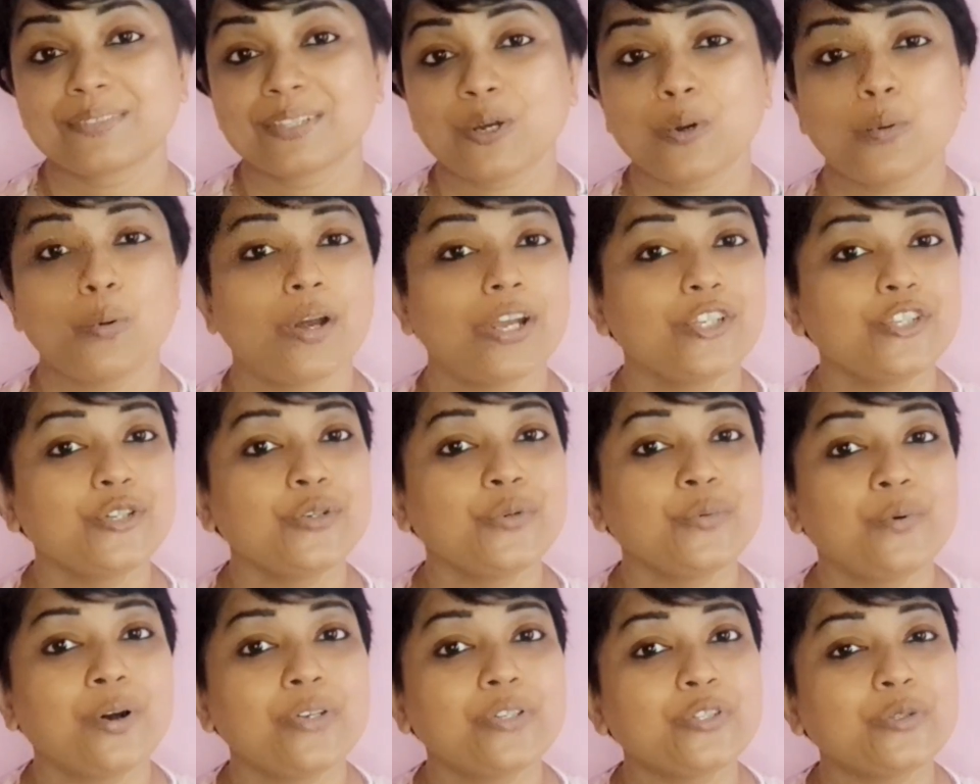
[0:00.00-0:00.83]
Why do
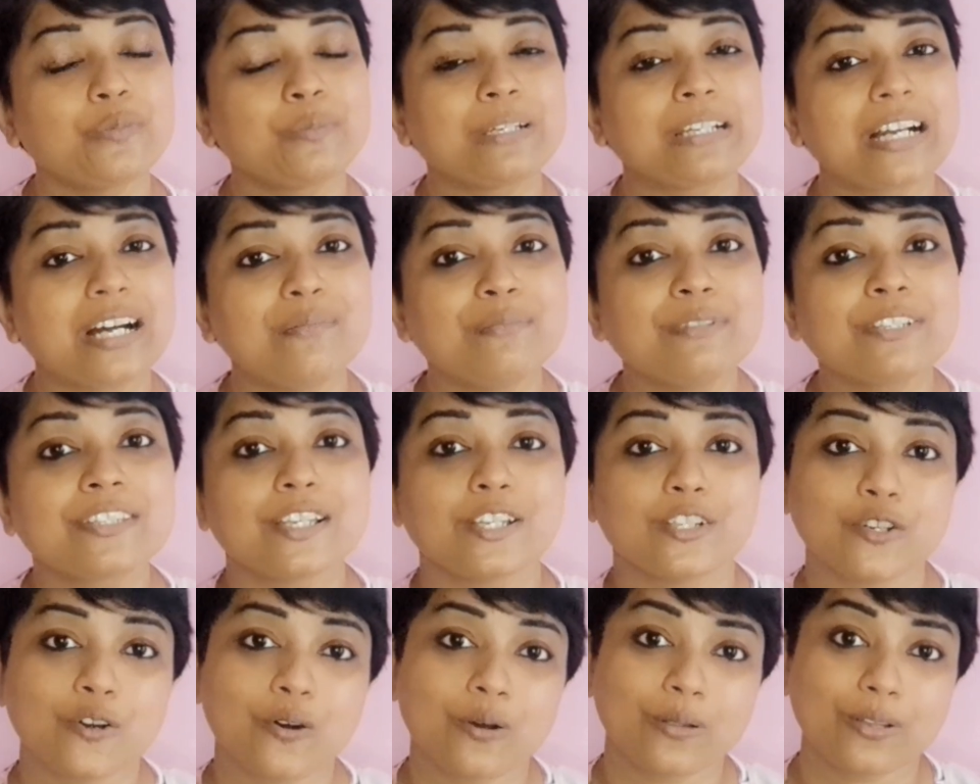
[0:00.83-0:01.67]
you want to become a
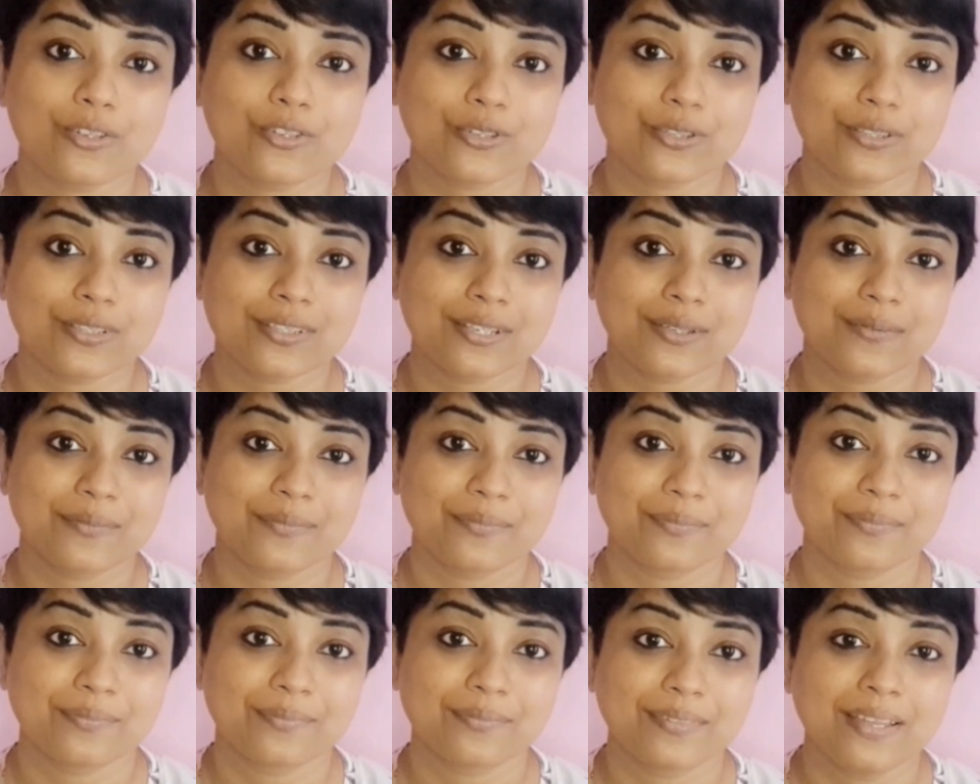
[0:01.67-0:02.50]
psychologist?
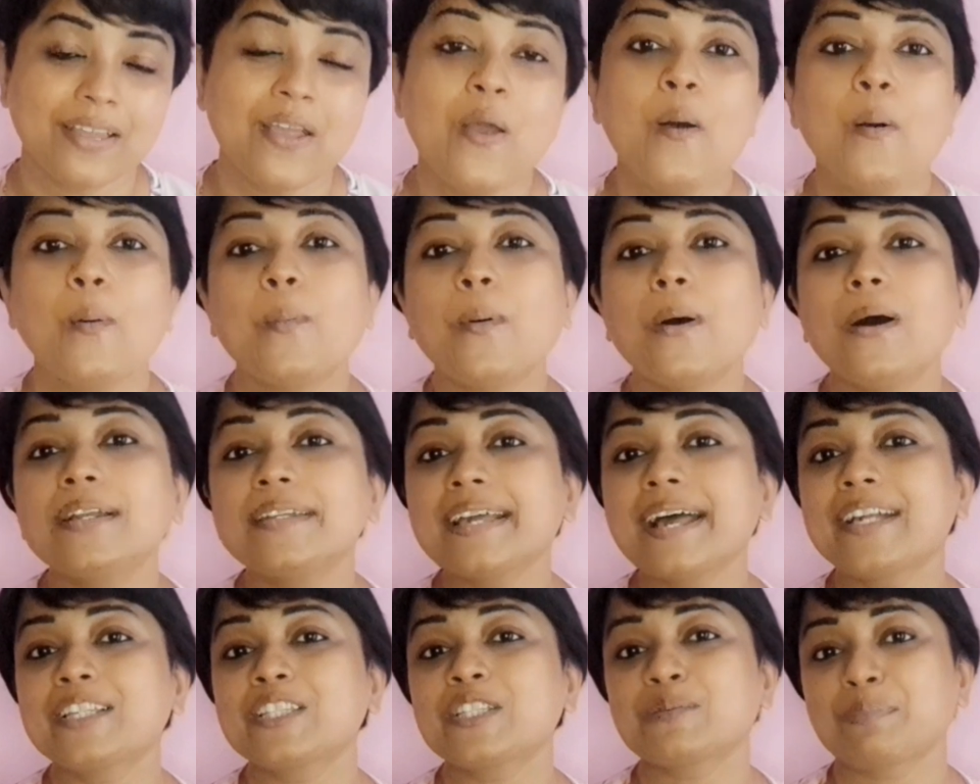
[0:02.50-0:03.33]
What
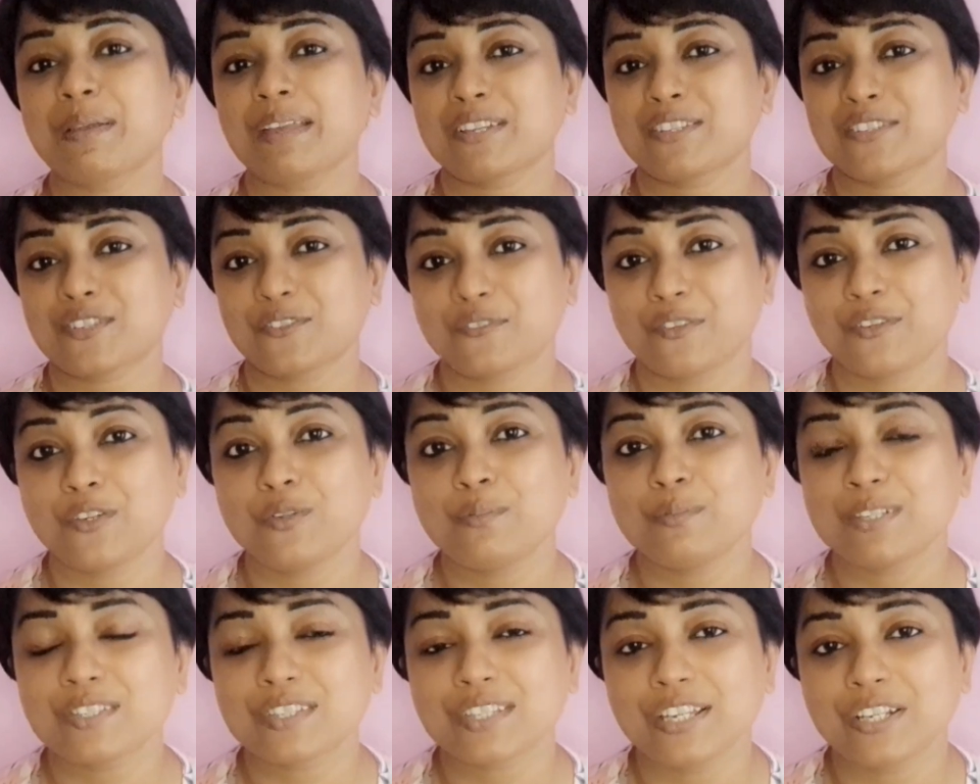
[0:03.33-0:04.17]
aspect of
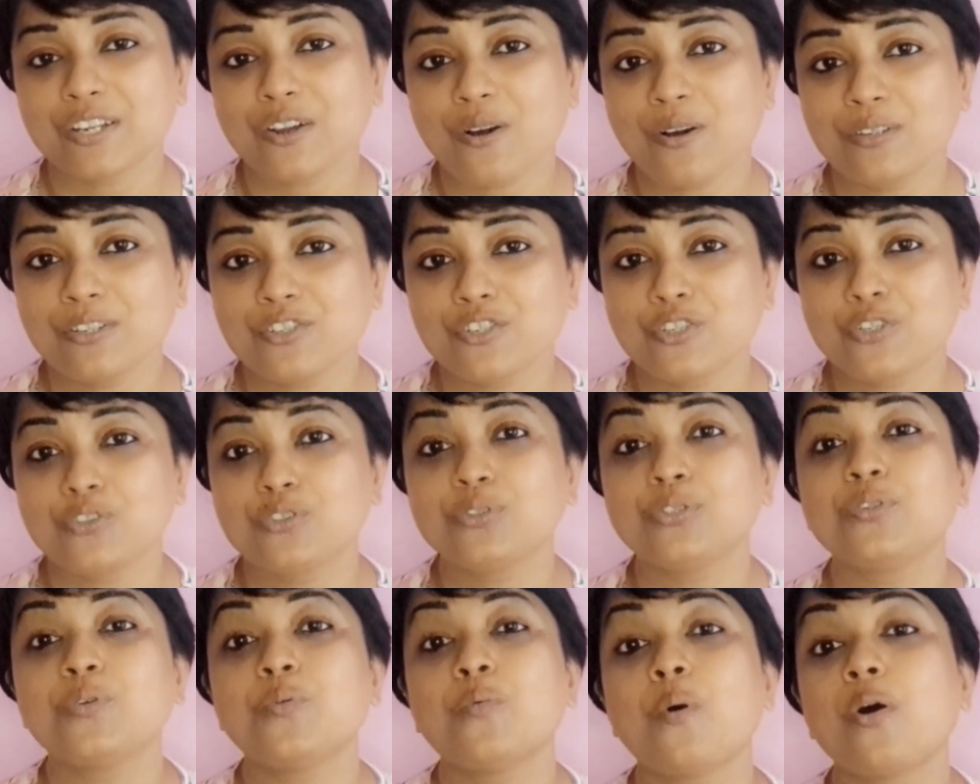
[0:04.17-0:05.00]
human psychology do
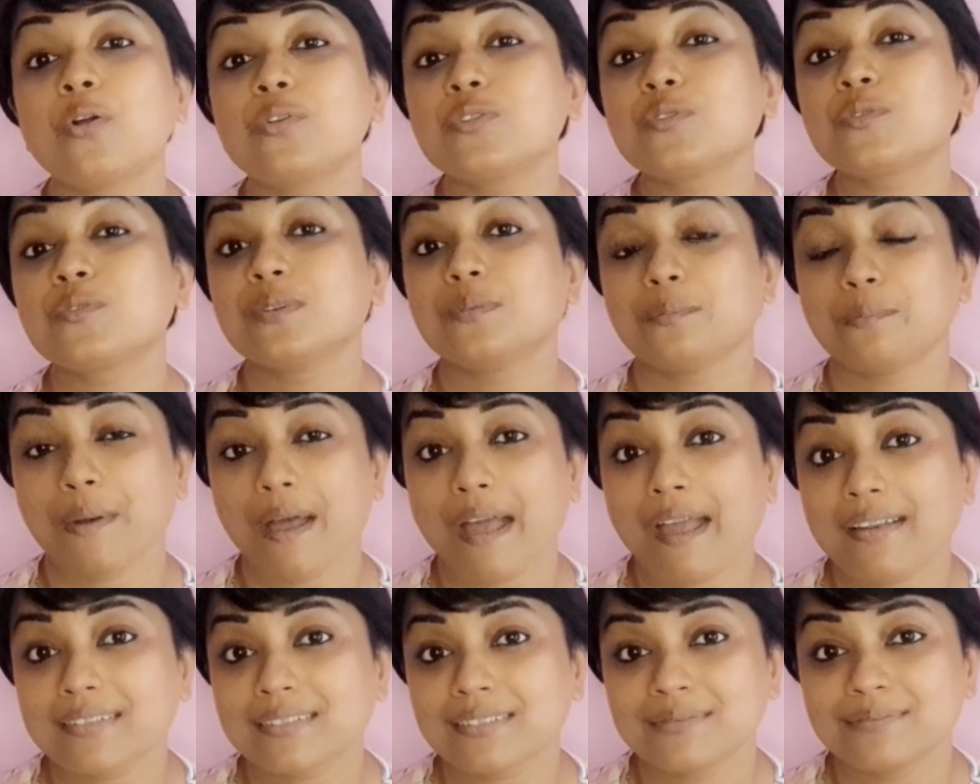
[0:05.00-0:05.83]
you want to
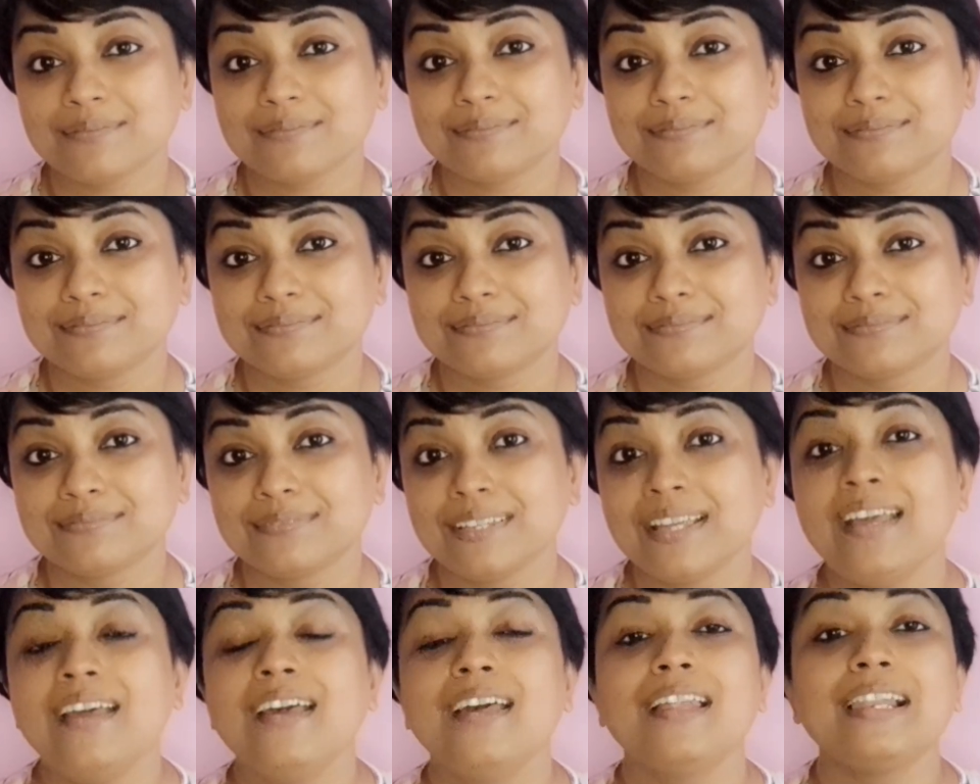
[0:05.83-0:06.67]
impact?
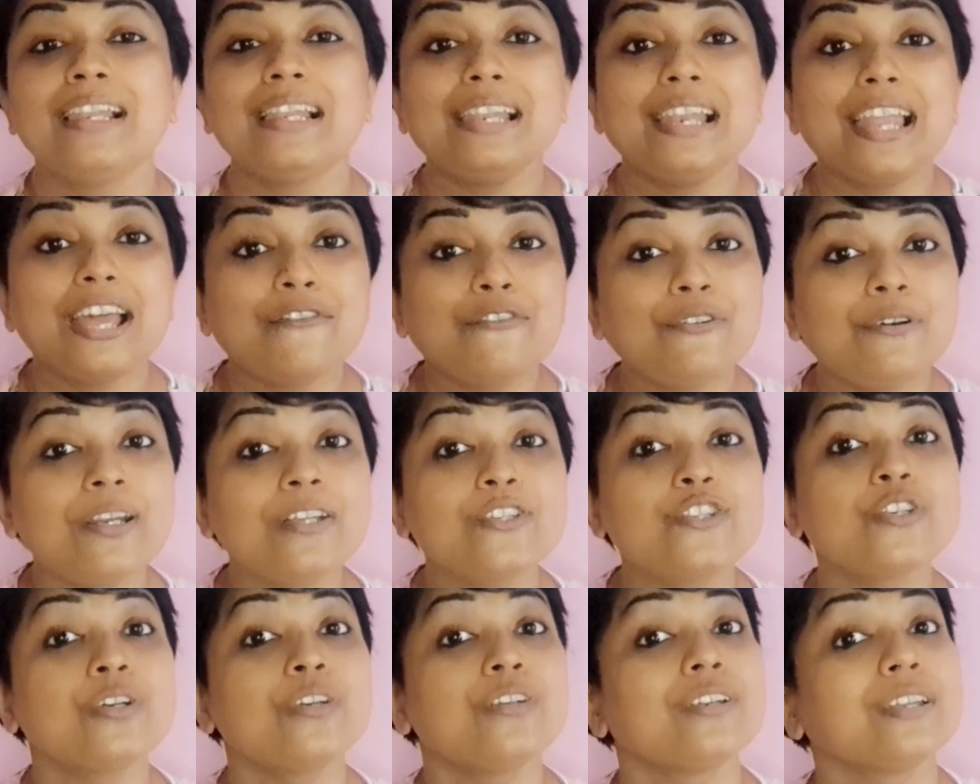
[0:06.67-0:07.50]

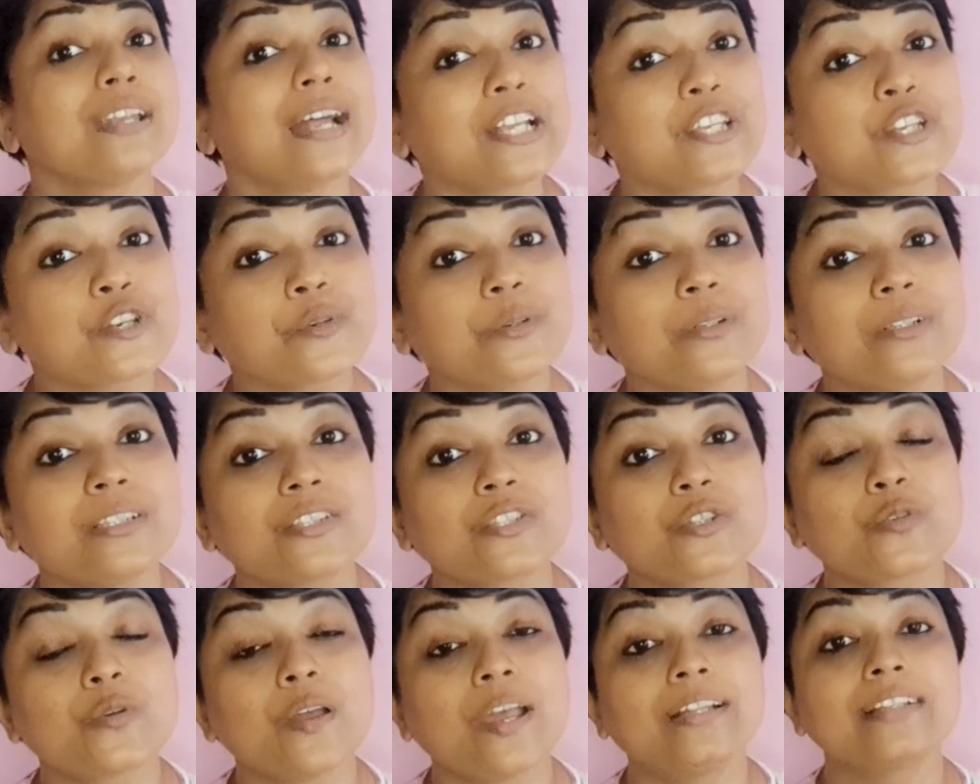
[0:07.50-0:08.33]
Leverage your natural
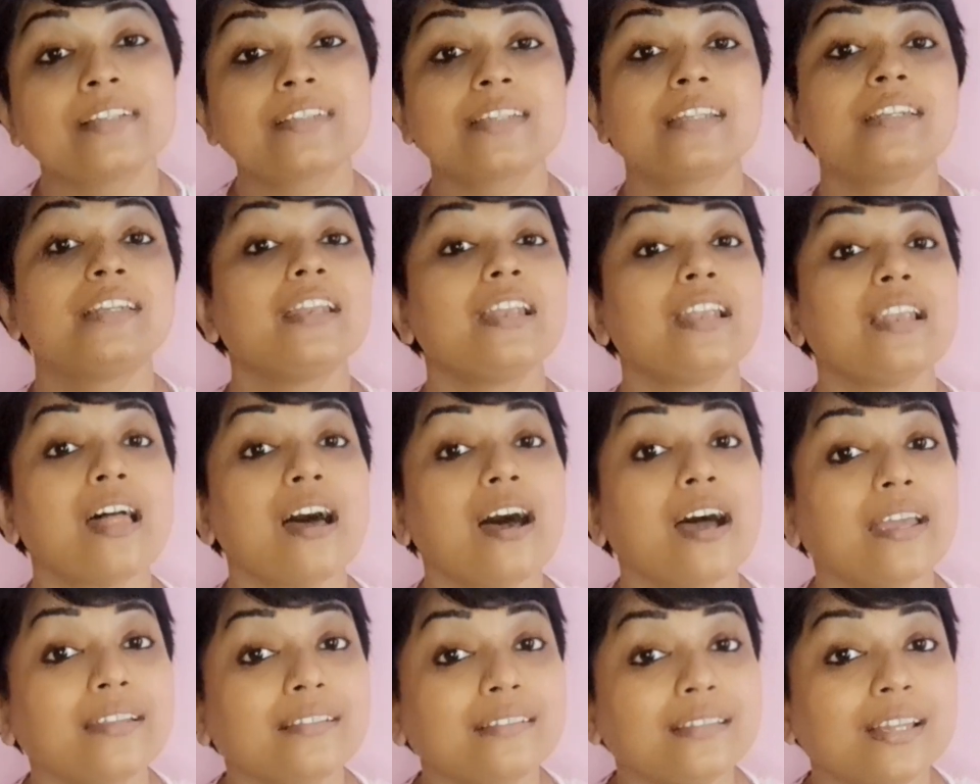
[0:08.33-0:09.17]
strengths and
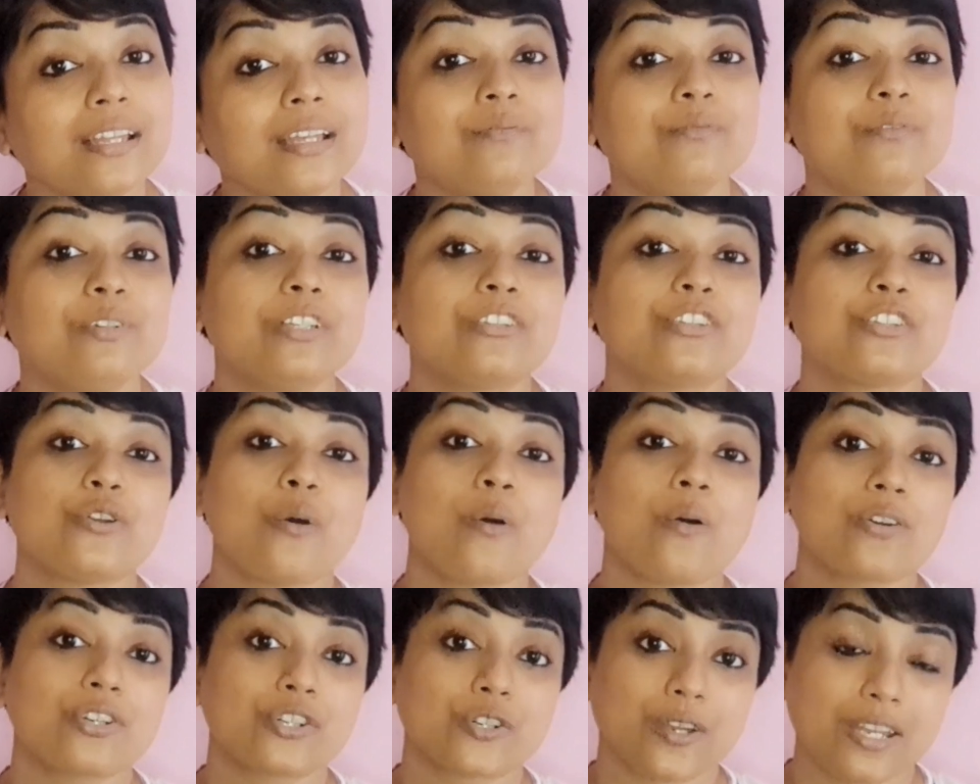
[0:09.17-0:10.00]
align them with
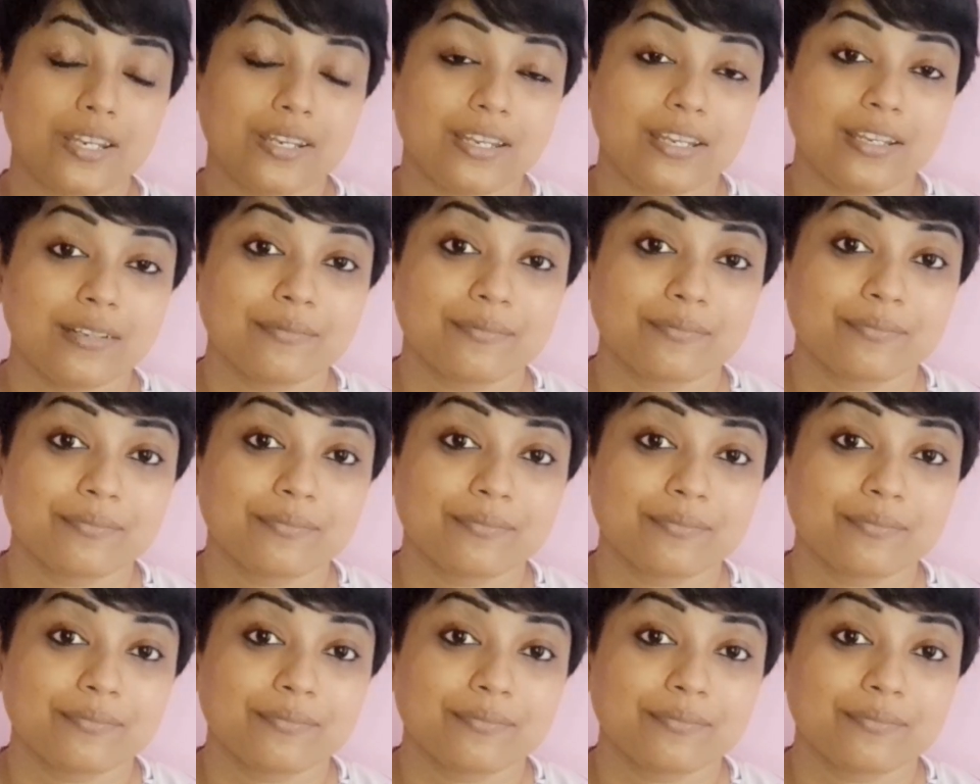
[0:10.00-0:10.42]
your training.